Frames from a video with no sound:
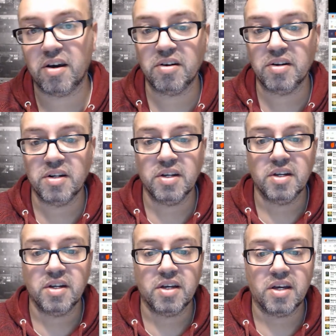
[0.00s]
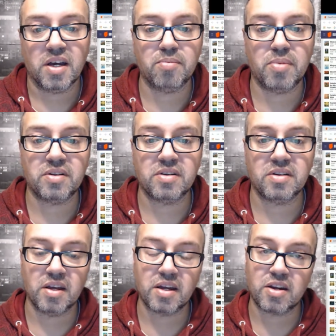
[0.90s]
But
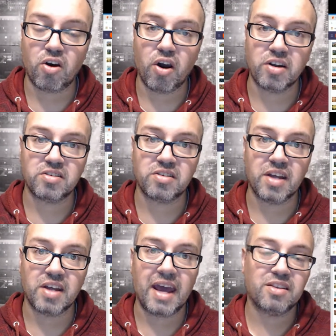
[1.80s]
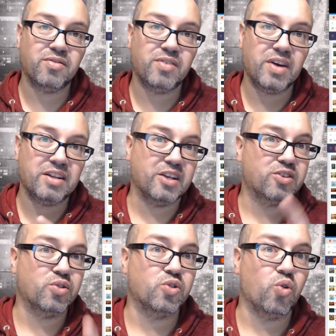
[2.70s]
cards activate in certain orders,
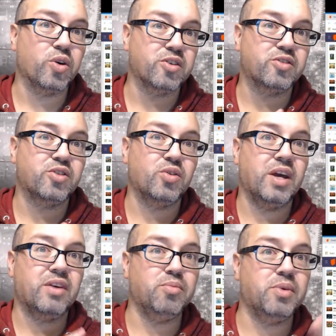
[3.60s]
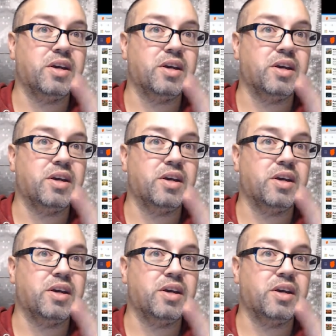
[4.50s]
so you have to be careful